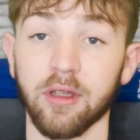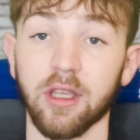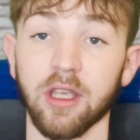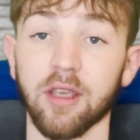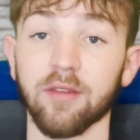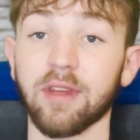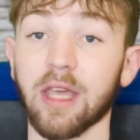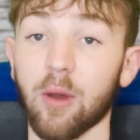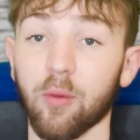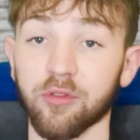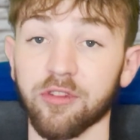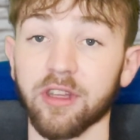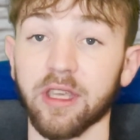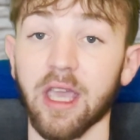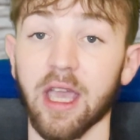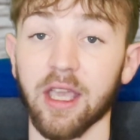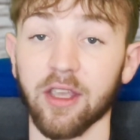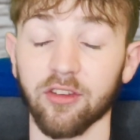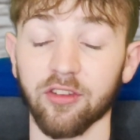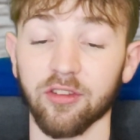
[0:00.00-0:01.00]
if that was the
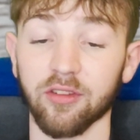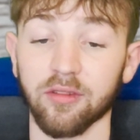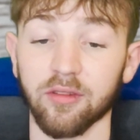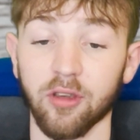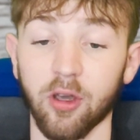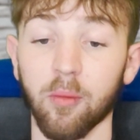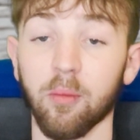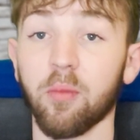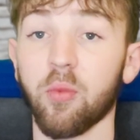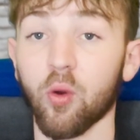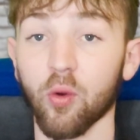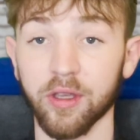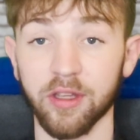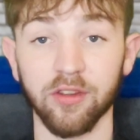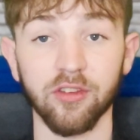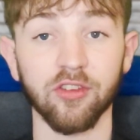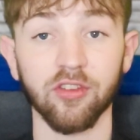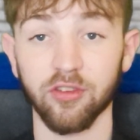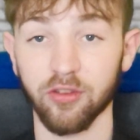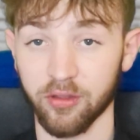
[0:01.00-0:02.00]
case on
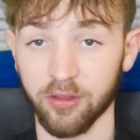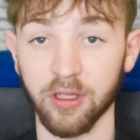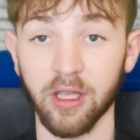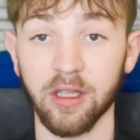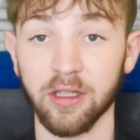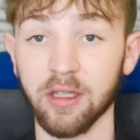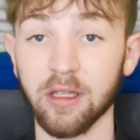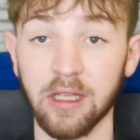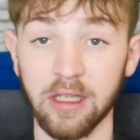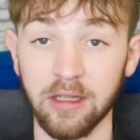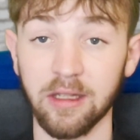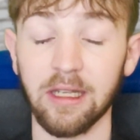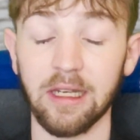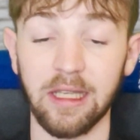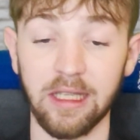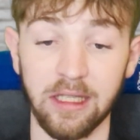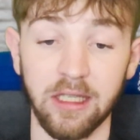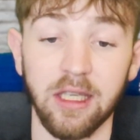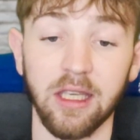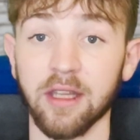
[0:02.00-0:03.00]
points and uh, in the
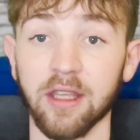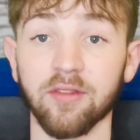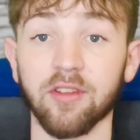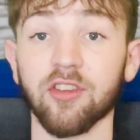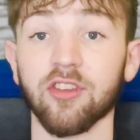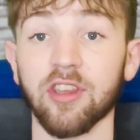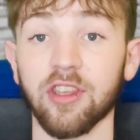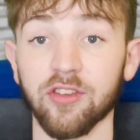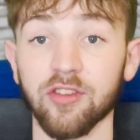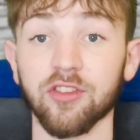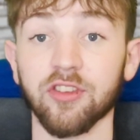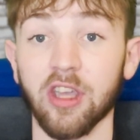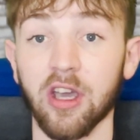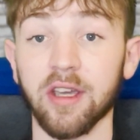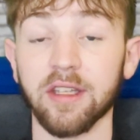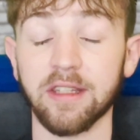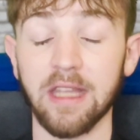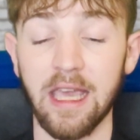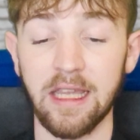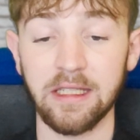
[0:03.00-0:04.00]
league if the season
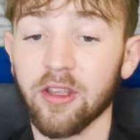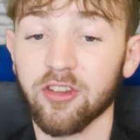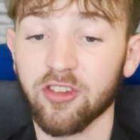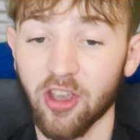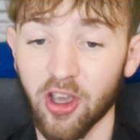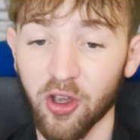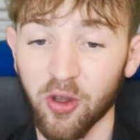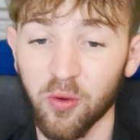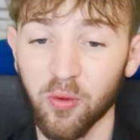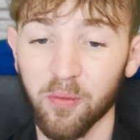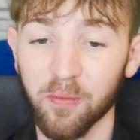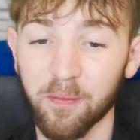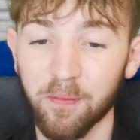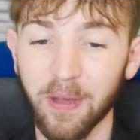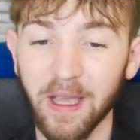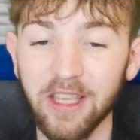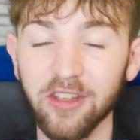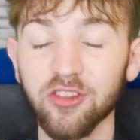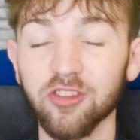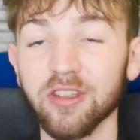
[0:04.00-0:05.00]
started then. So
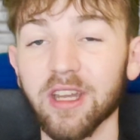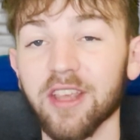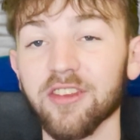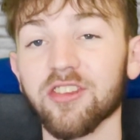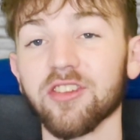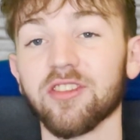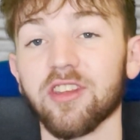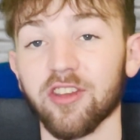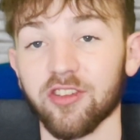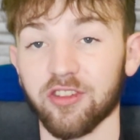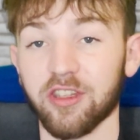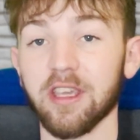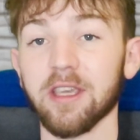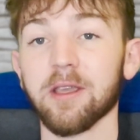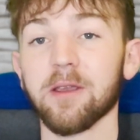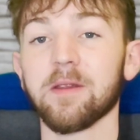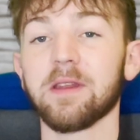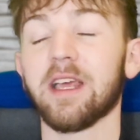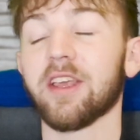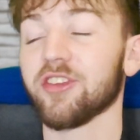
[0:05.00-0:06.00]
based on that
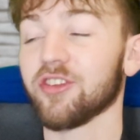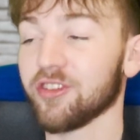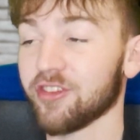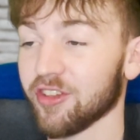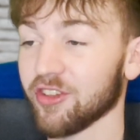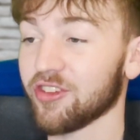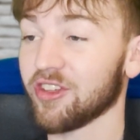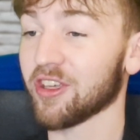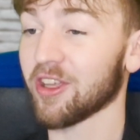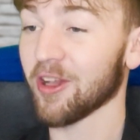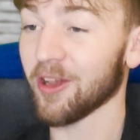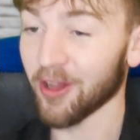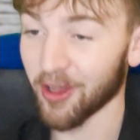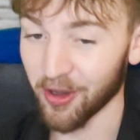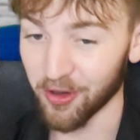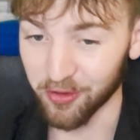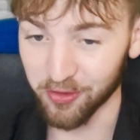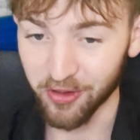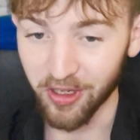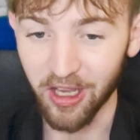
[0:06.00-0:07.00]
statistic and that statistic
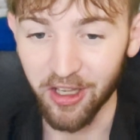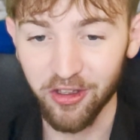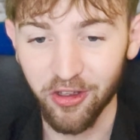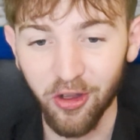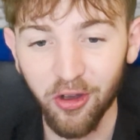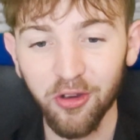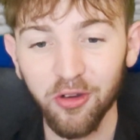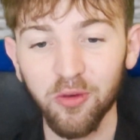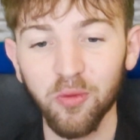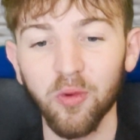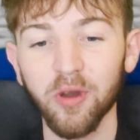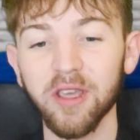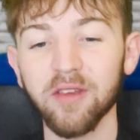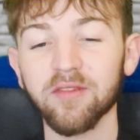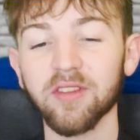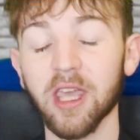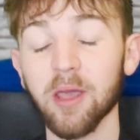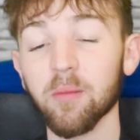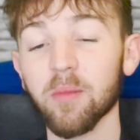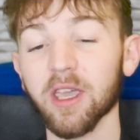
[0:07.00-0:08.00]
alone, along
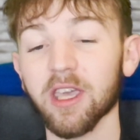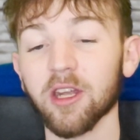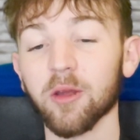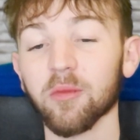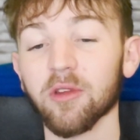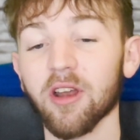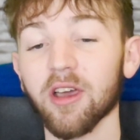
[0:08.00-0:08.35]
with them picking up the